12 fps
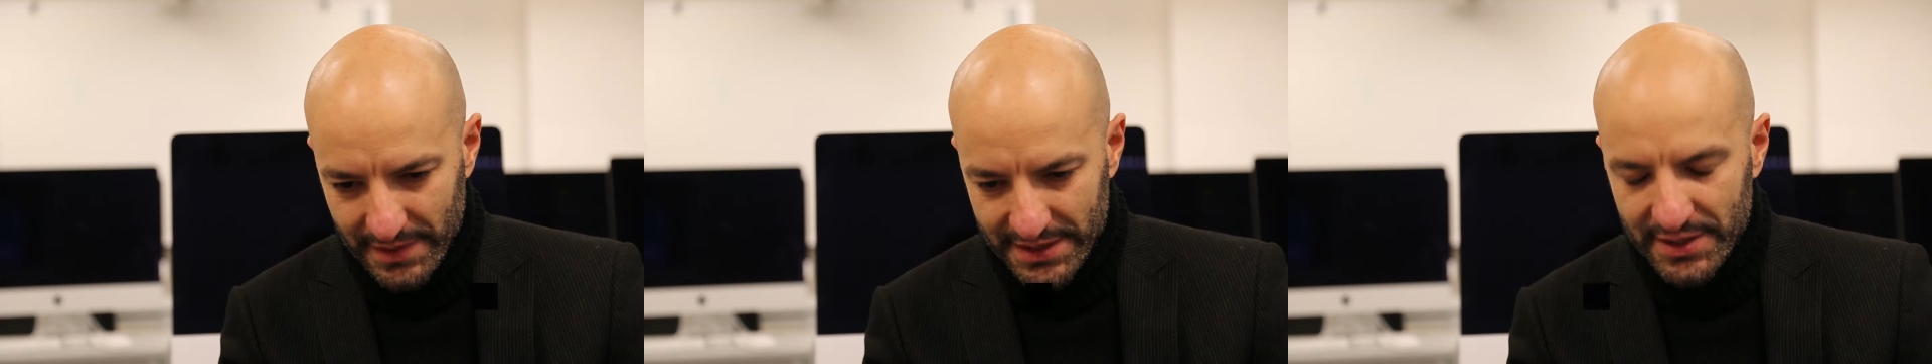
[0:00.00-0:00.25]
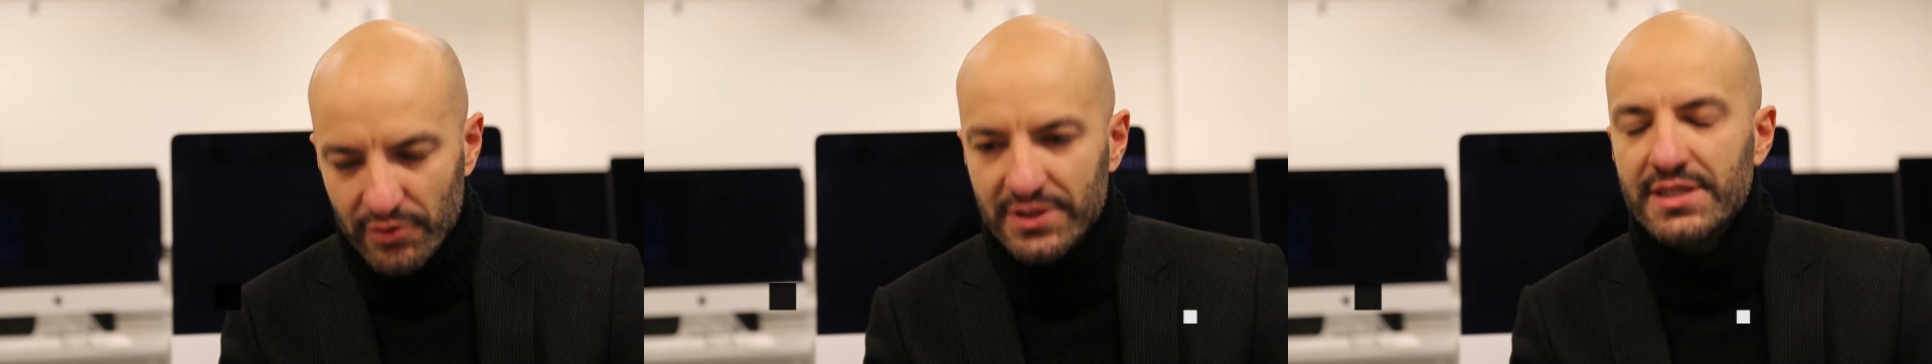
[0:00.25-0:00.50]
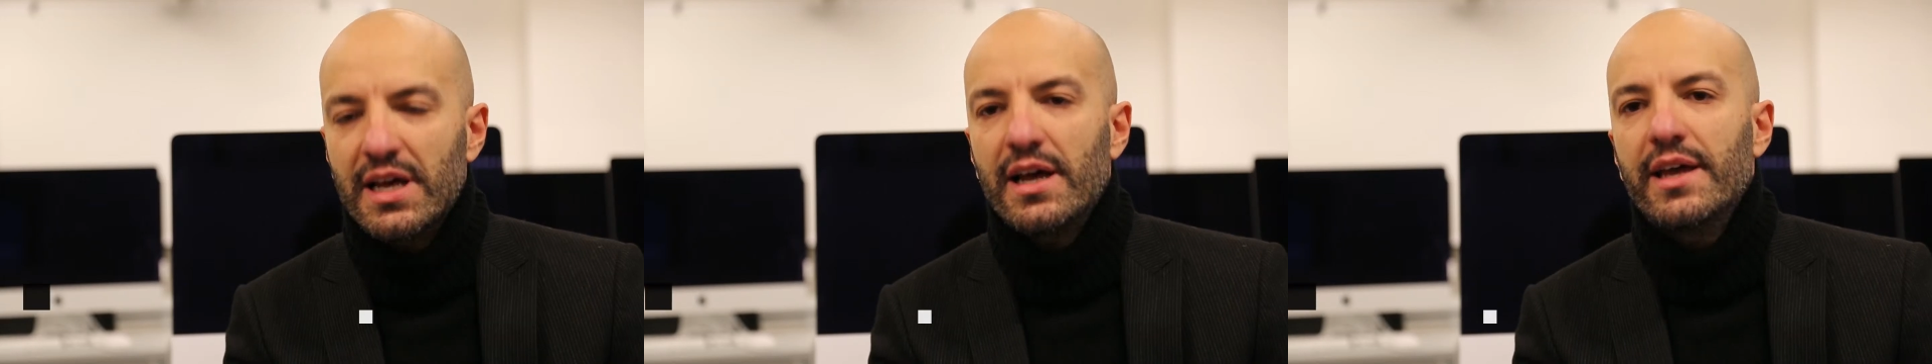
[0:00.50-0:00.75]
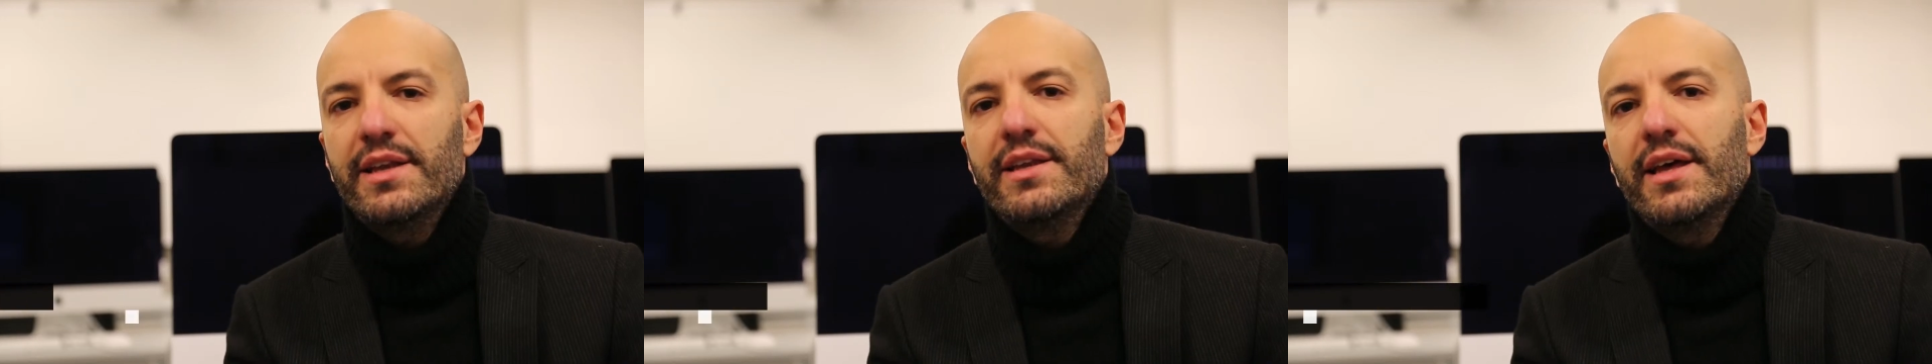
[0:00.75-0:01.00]
So
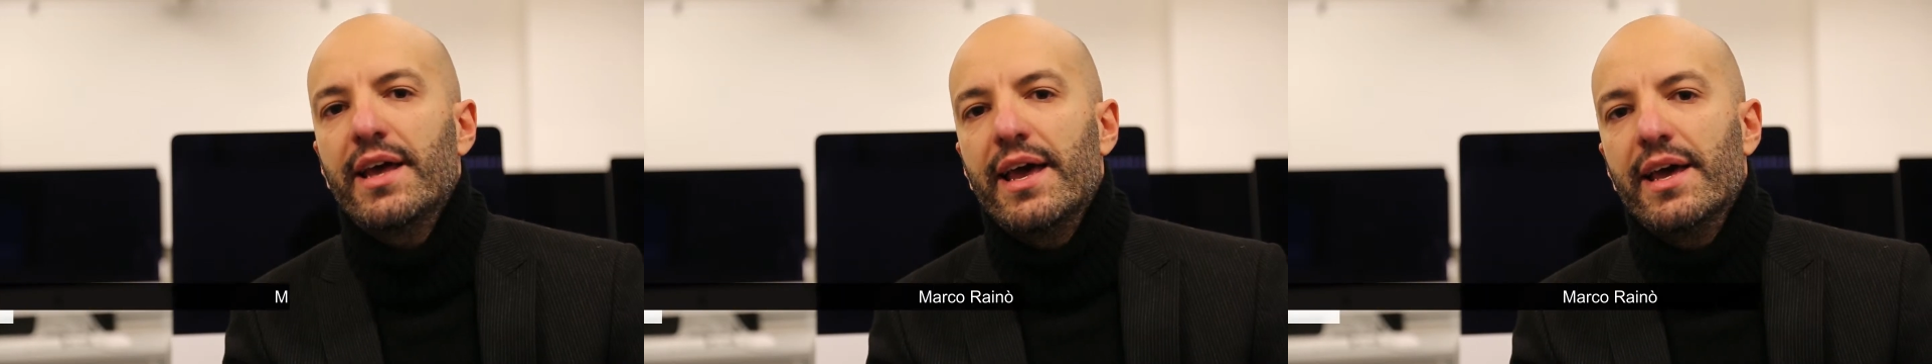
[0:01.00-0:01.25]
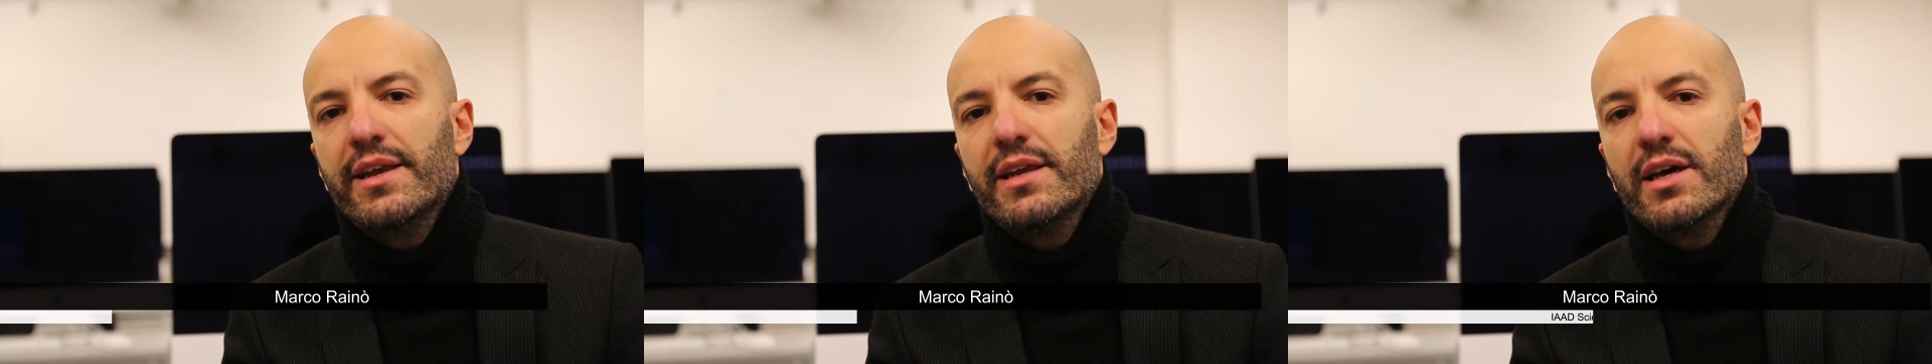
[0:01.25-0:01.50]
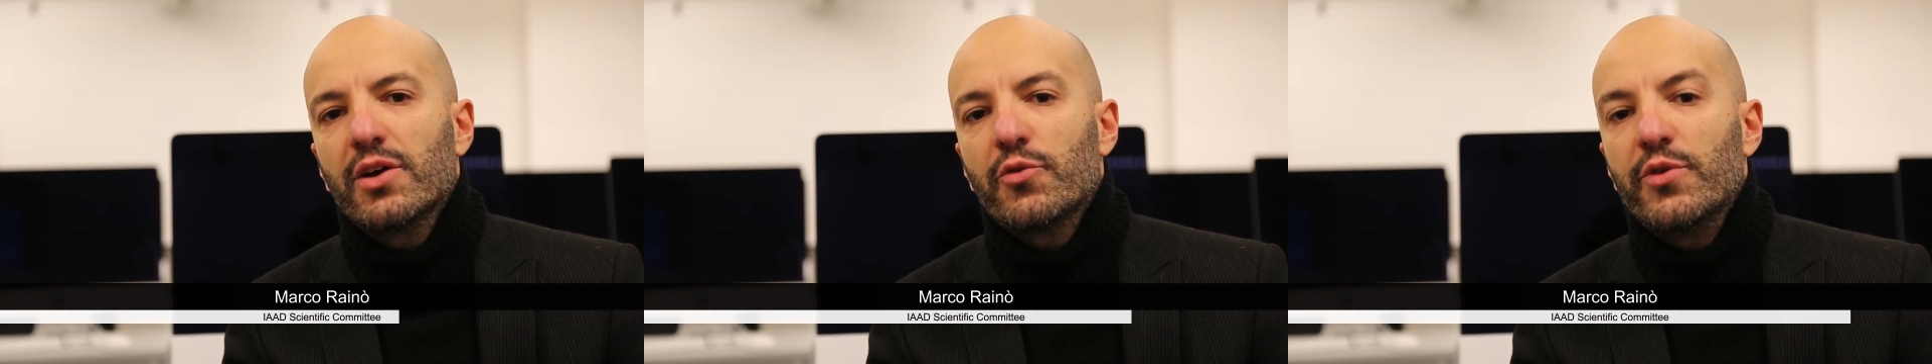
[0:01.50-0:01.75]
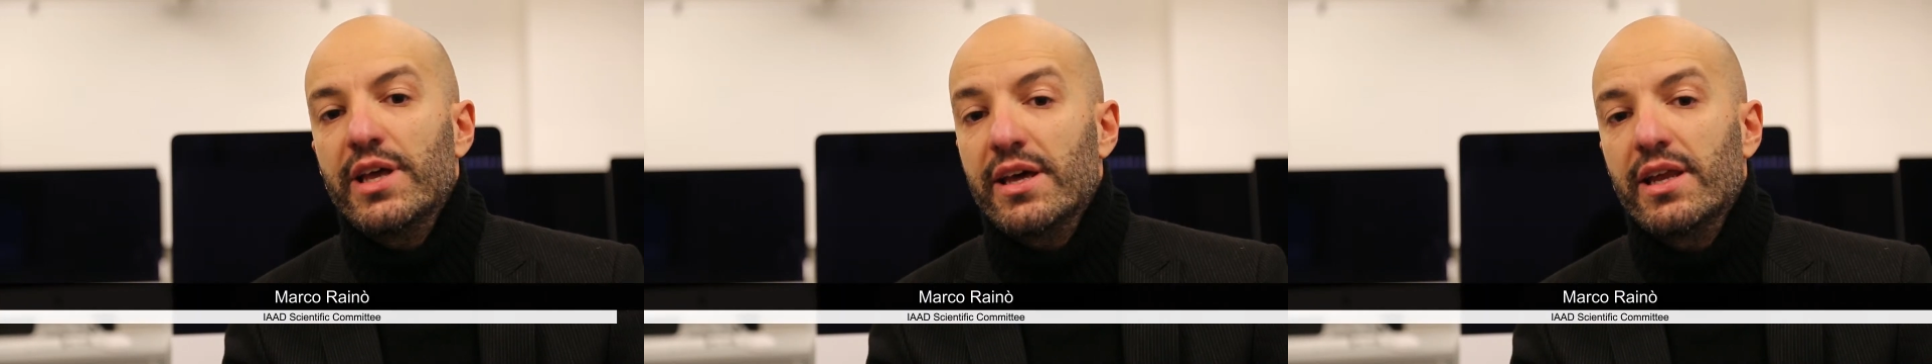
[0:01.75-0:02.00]
design and
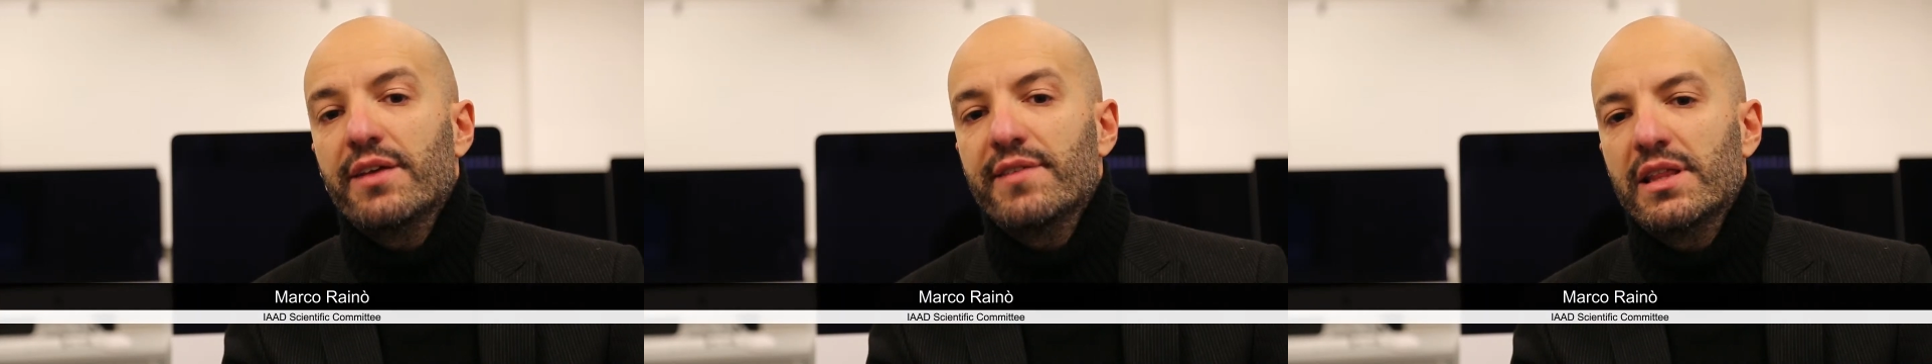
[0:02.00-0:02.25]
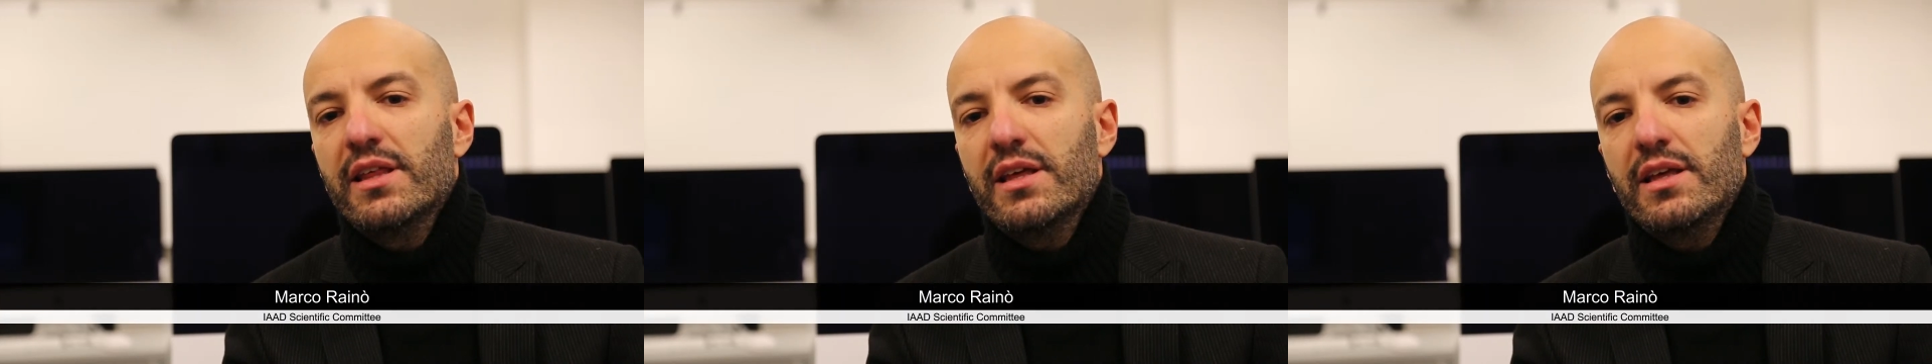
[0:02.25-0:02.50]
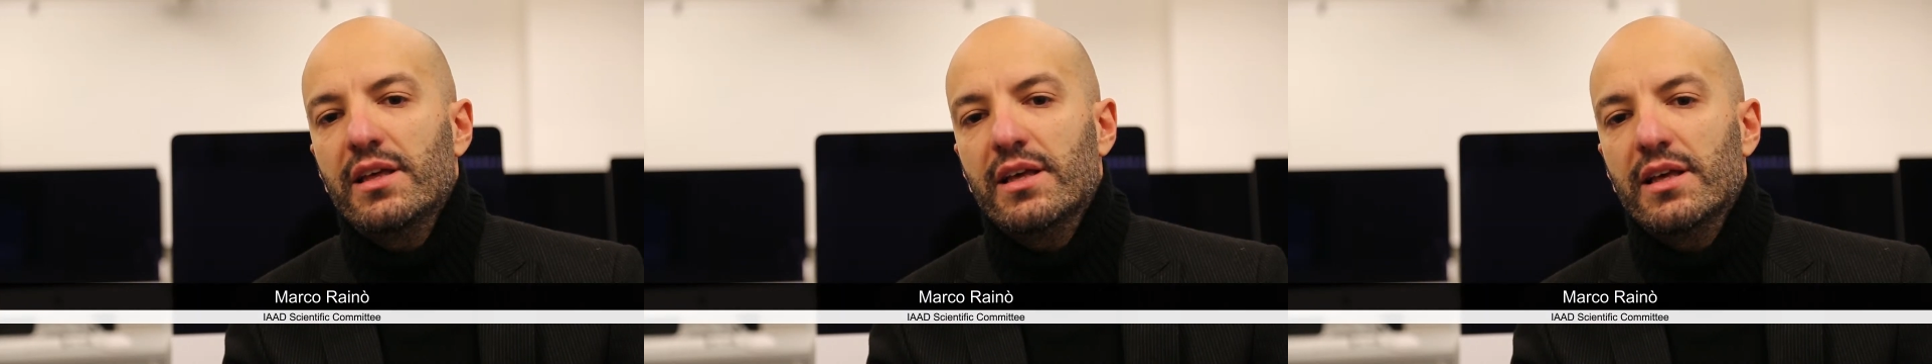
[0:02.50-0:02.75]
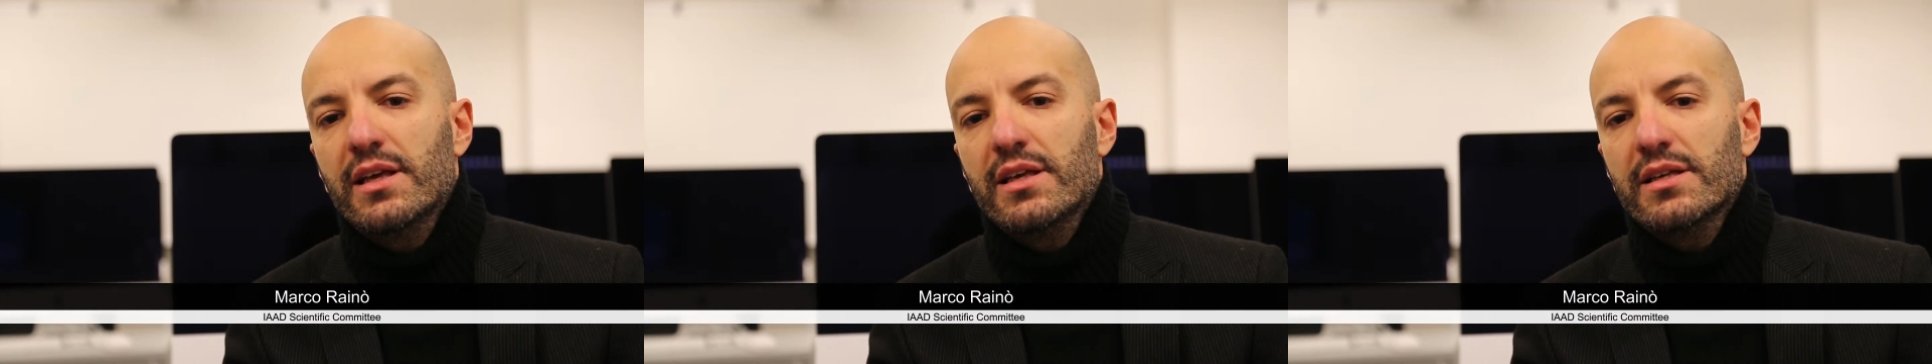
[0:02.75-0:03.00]

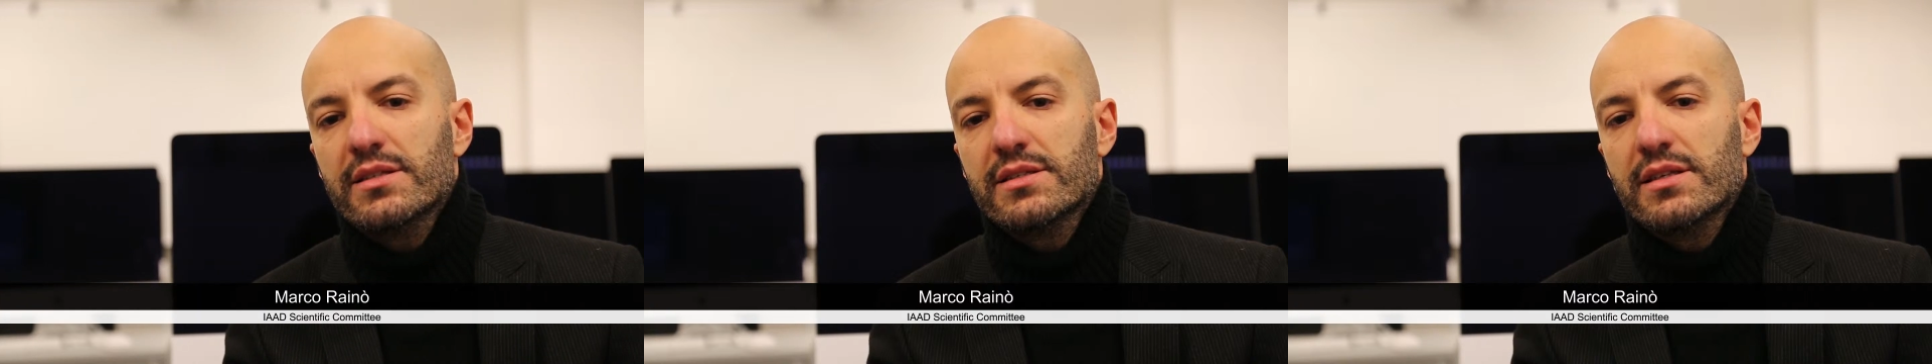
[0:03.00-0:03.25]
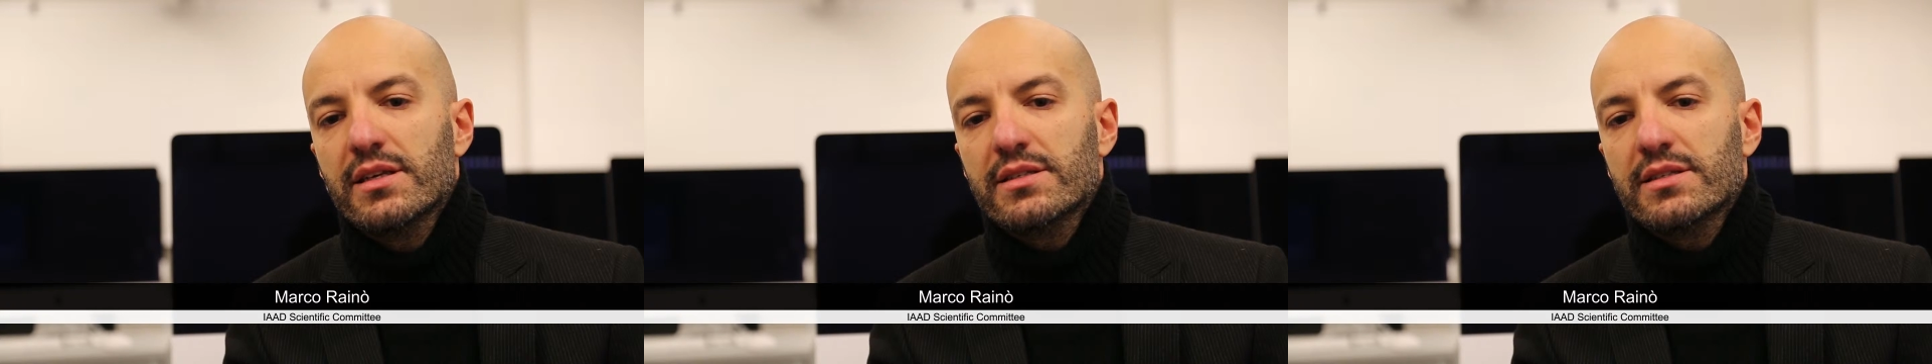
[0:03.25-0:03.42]
creativity is